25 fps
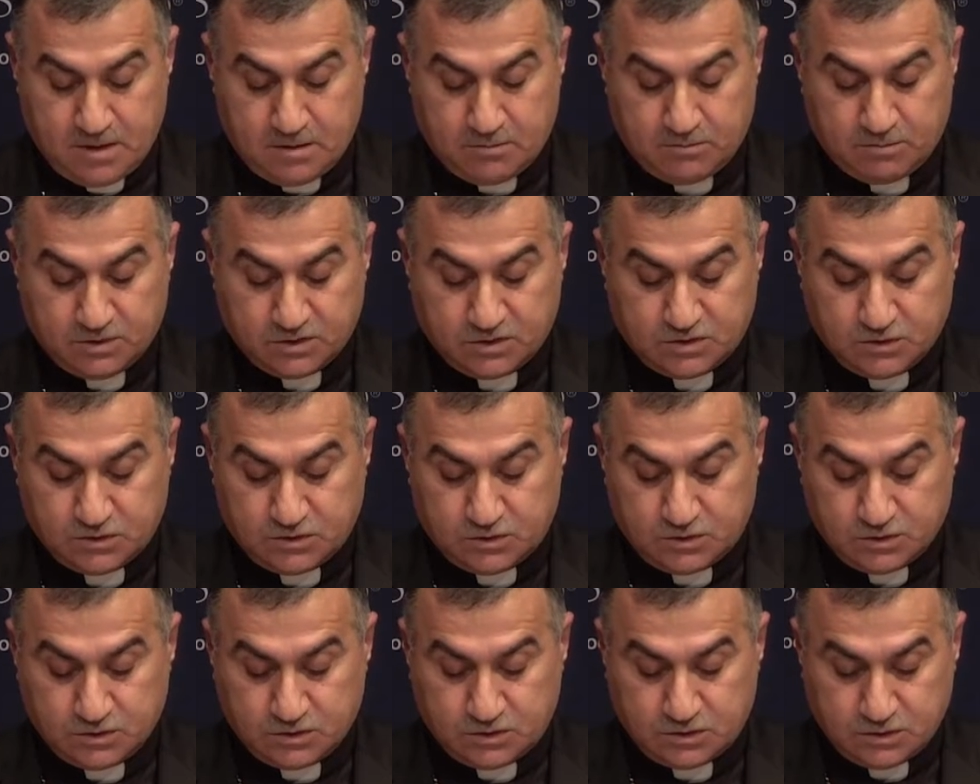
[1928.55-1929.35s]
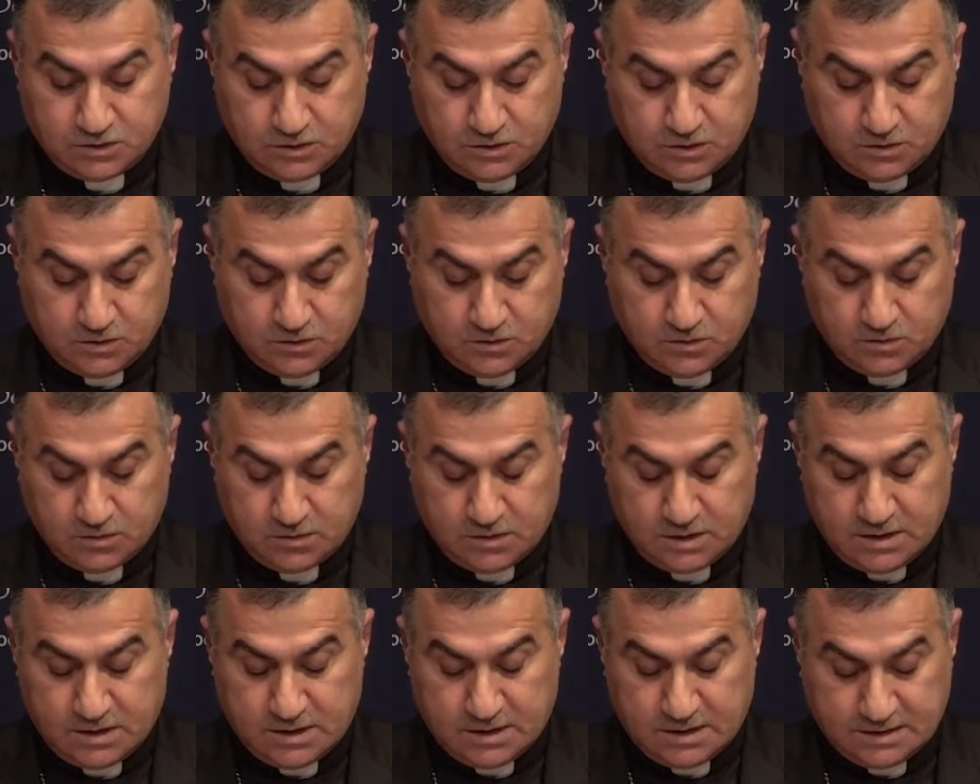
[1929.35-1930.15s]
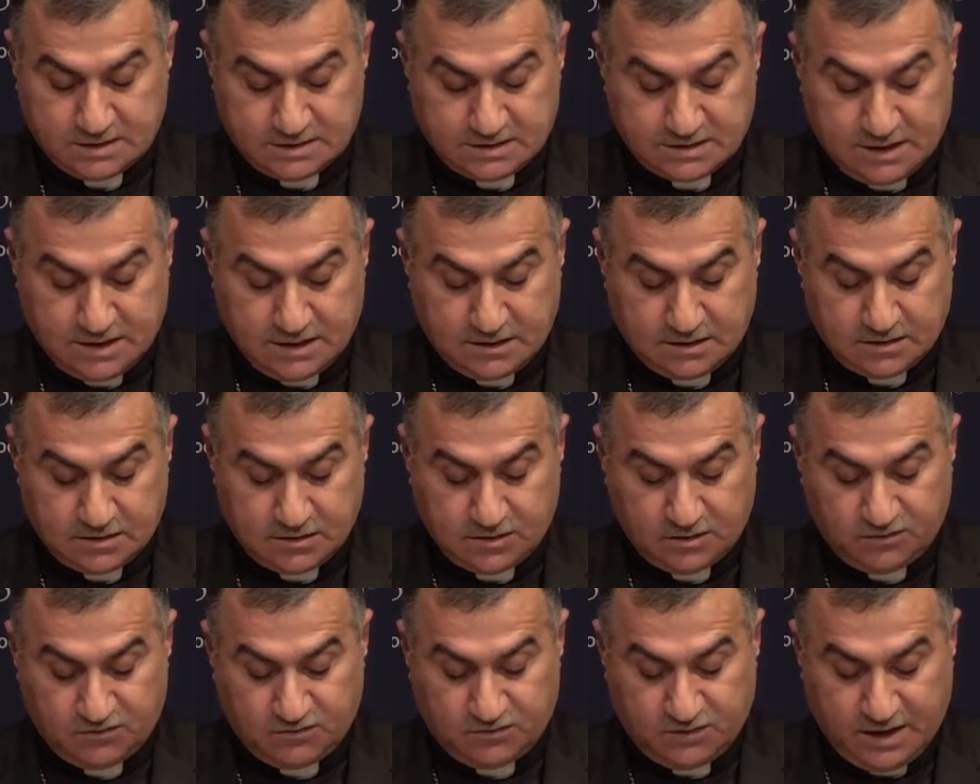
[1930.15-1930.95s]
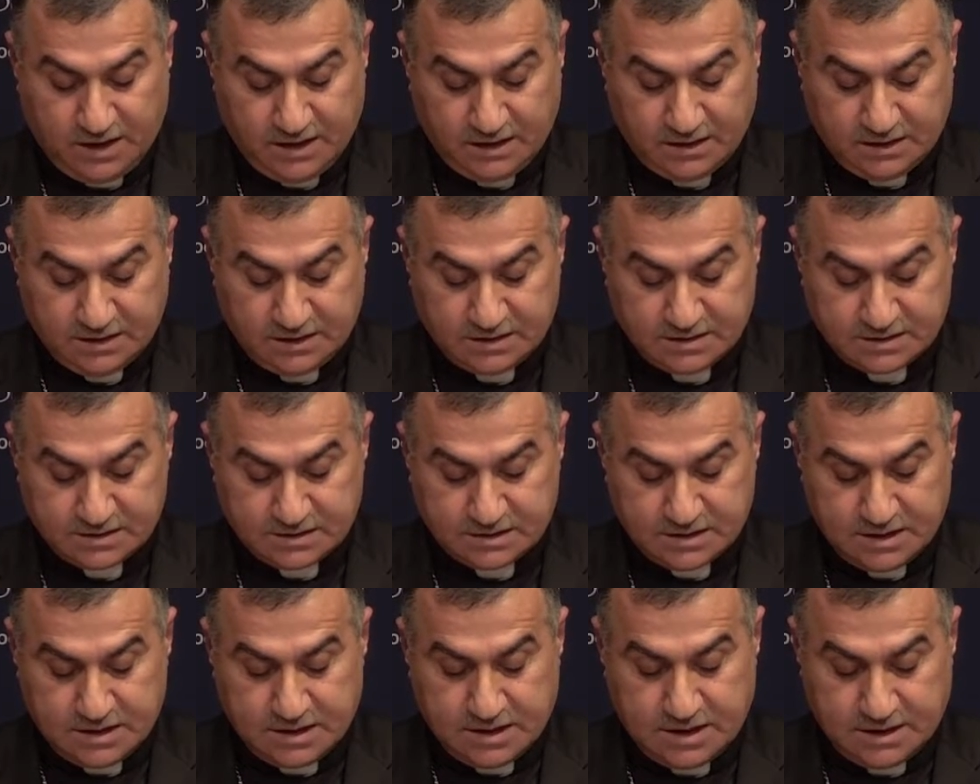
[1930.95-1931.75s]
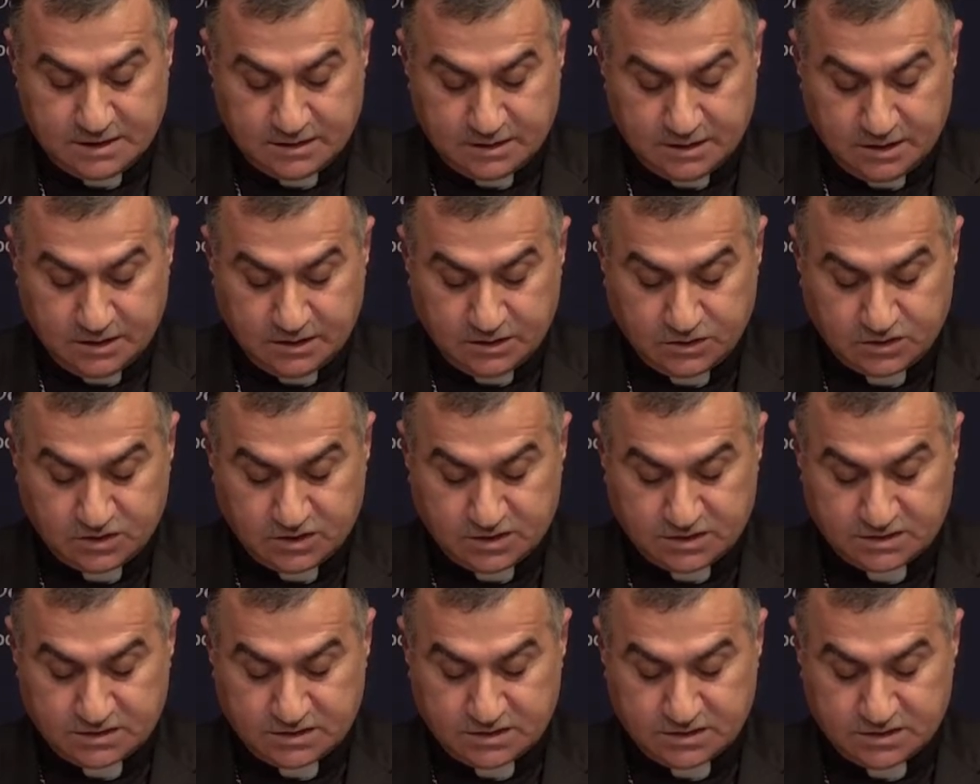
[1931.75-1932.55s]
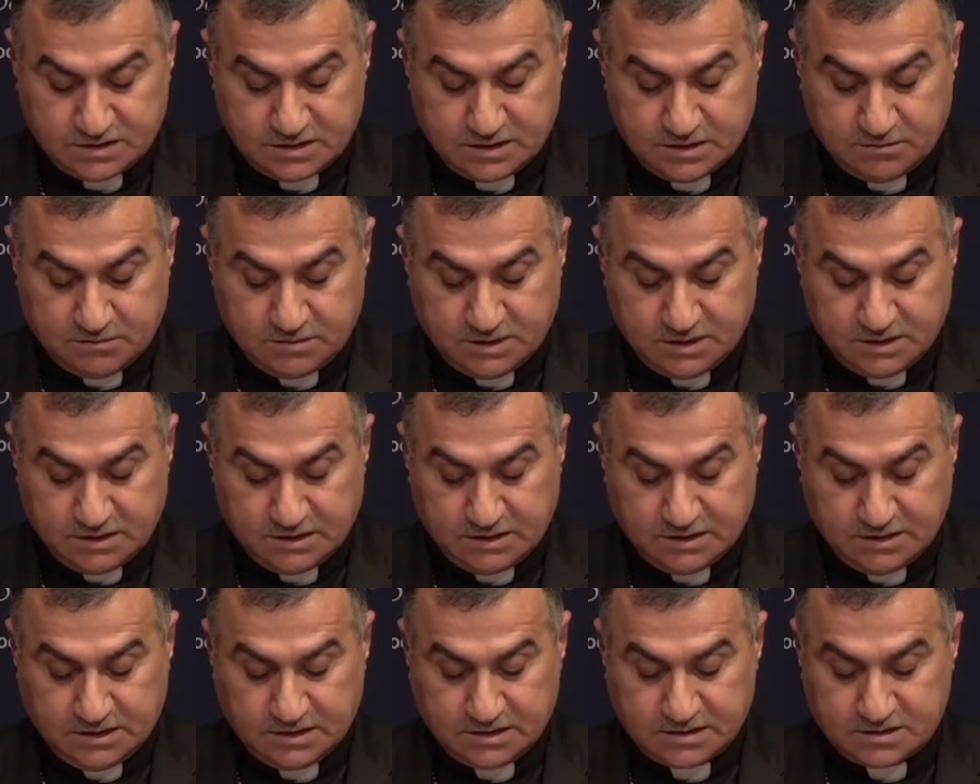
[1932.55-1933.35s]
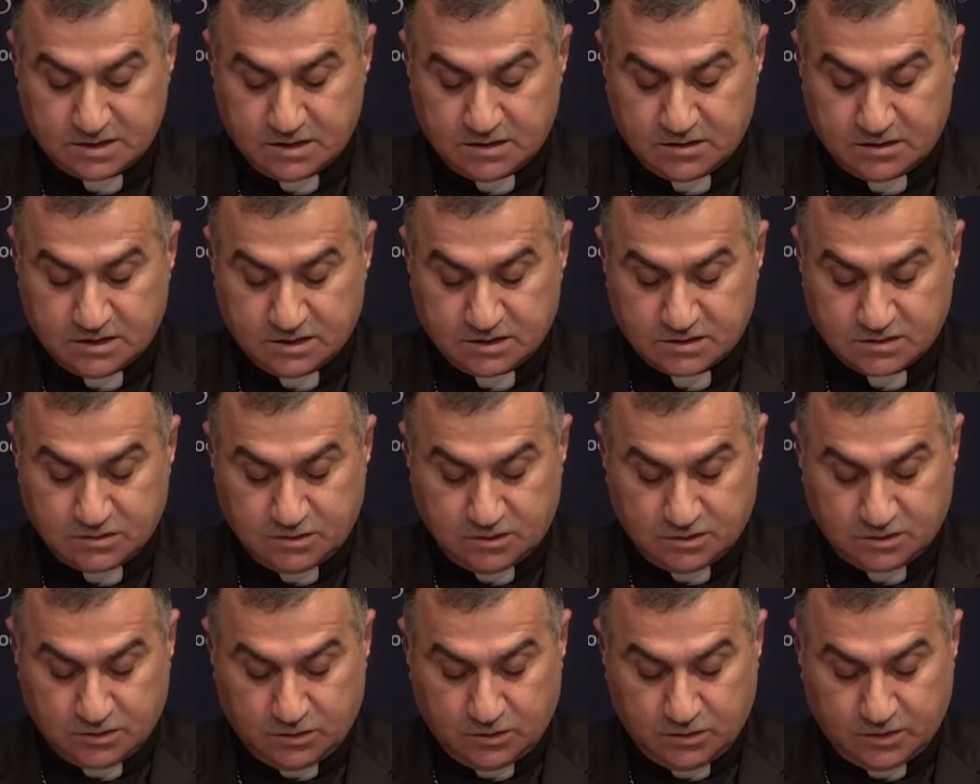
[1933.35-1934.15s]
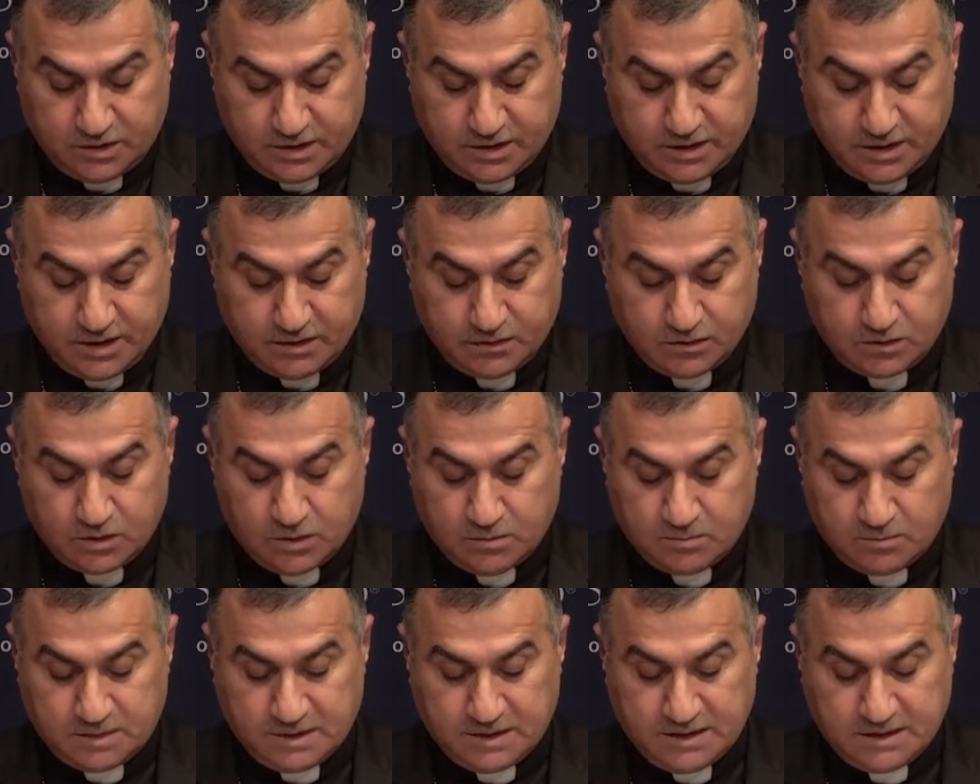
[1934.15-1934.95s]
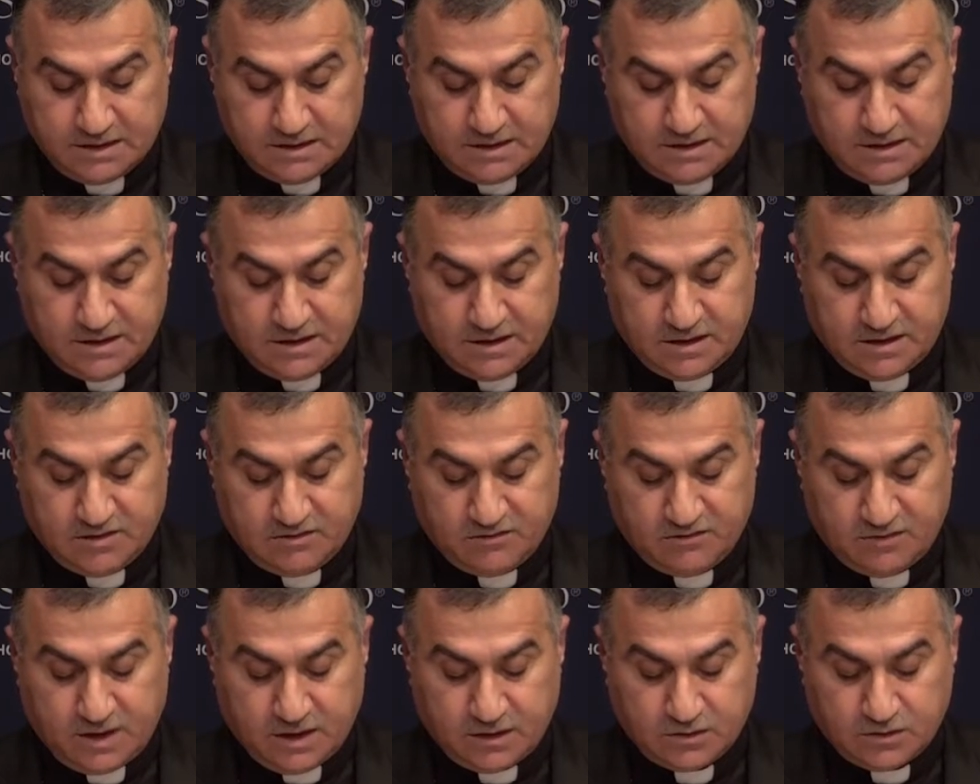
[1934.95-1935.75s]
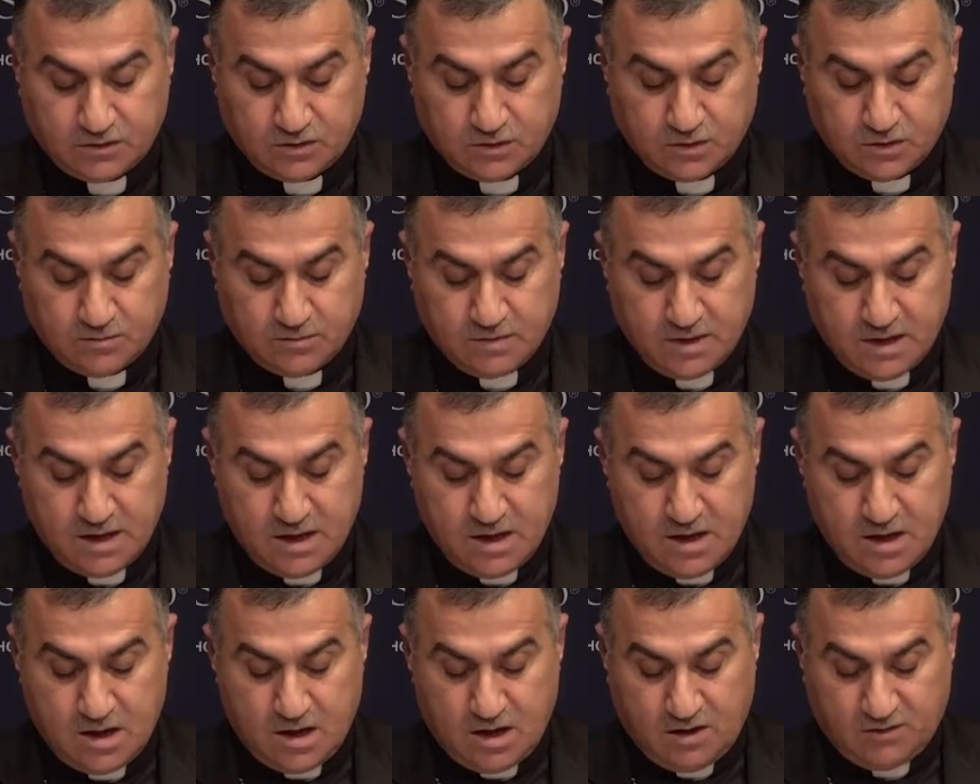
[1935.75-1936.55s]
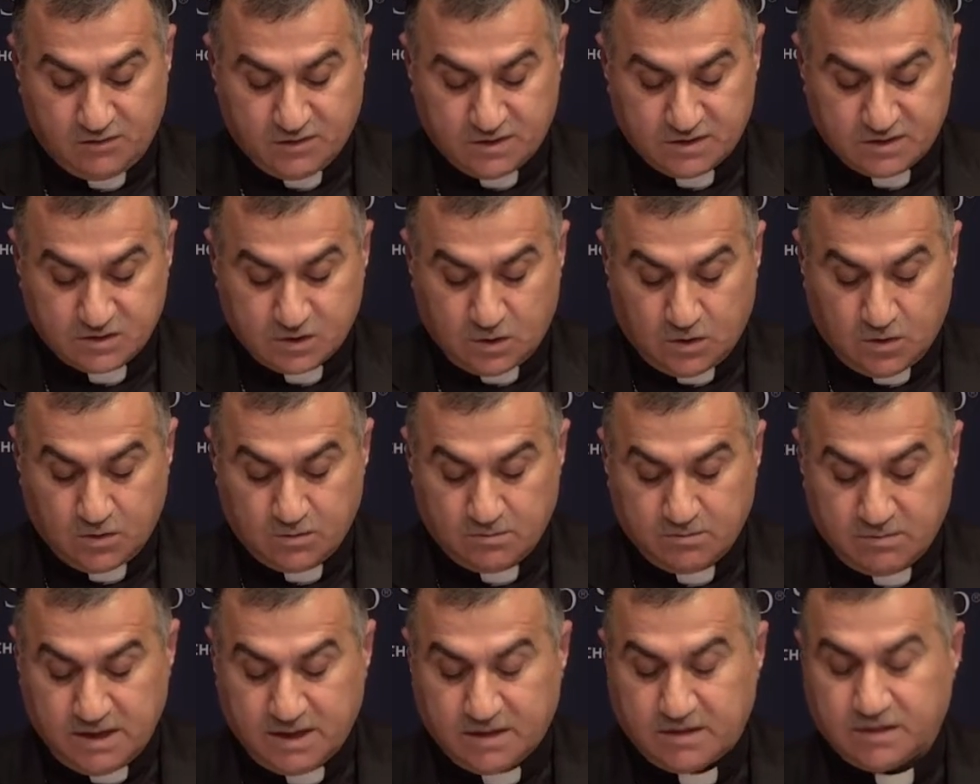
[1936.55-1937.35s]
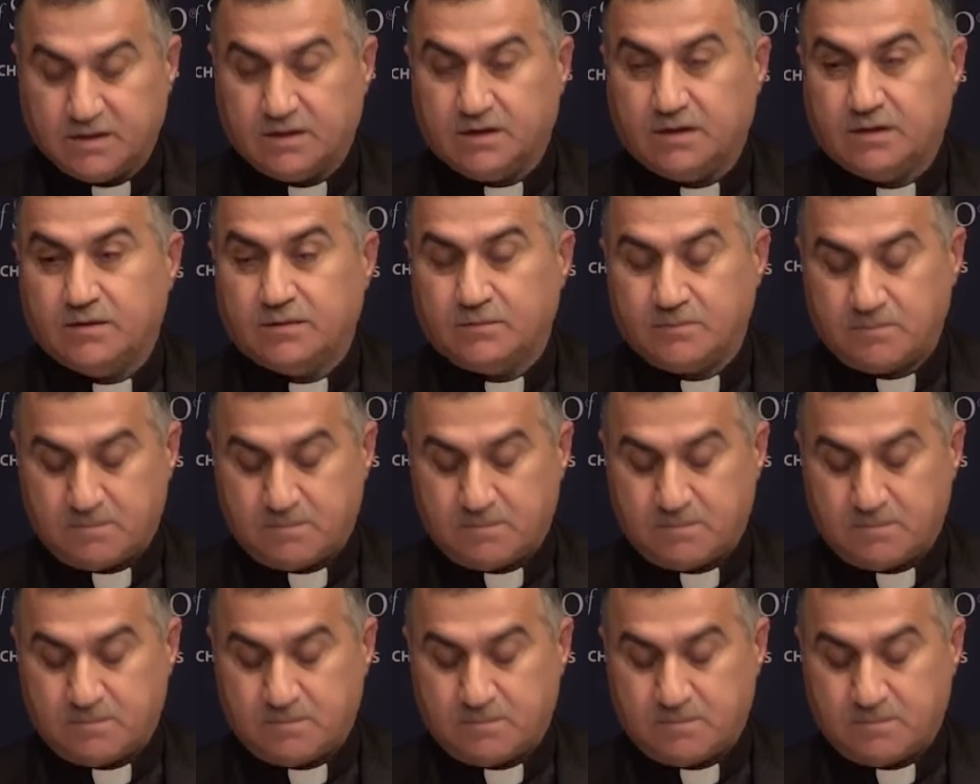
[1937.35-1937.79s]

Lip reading: but to continue cycle of violence and injustice in Middle East does not occur completely in a vacuum of its own making.